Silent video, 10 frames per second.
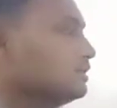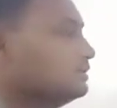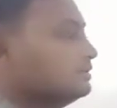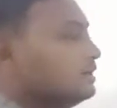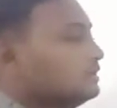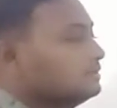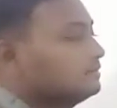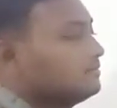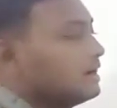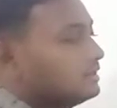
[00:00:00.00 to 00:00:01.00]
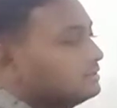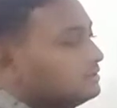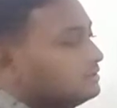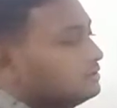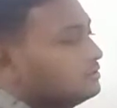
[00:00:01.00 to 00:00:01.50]
that is a marks
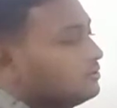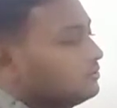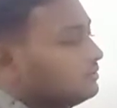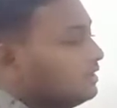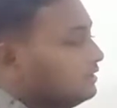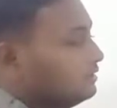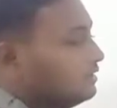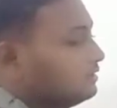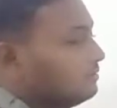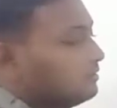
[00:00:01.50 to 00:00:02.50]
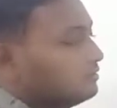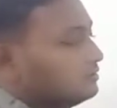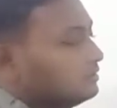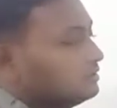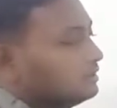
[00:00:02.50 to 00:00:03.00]
0 to 10 there the number of students
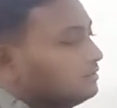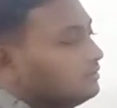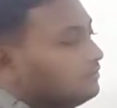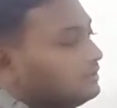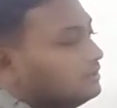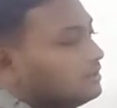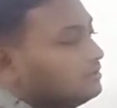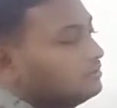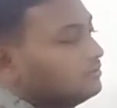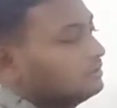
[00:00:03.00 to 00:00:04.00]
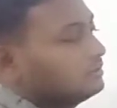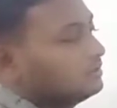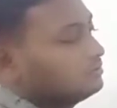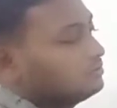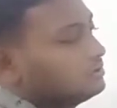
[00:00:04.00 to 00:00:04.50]
are the 50, 10 to 20 there the
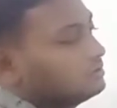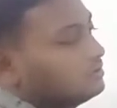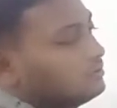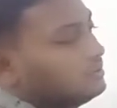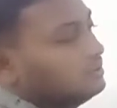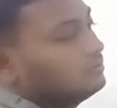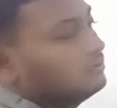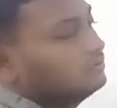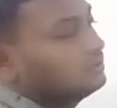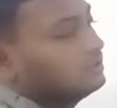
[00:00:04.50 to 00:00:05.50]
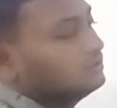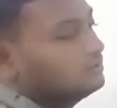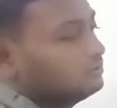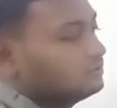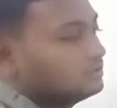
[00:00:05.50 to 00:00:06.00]
students are 20, 20 to 30 the
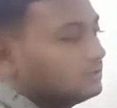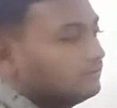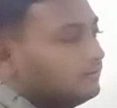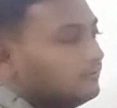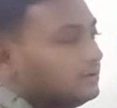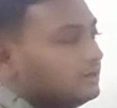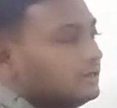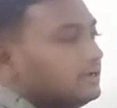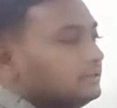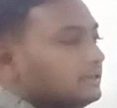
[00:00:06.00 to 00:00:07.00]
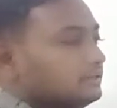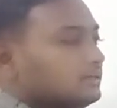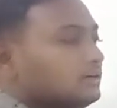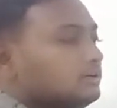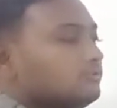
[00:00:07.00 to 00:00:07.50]
students are 15, there is 30
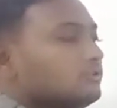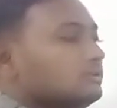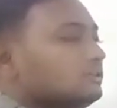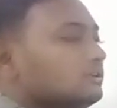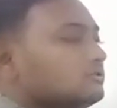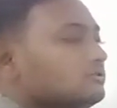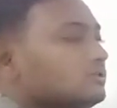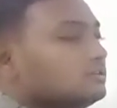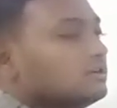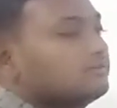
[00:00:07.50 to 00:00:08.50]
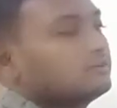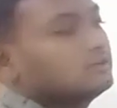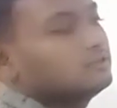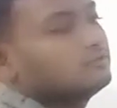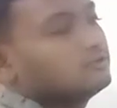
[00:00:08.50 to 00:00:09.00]
to 40 there the students are 14,
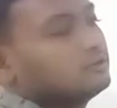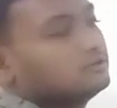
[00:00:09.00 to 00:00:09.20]
40 to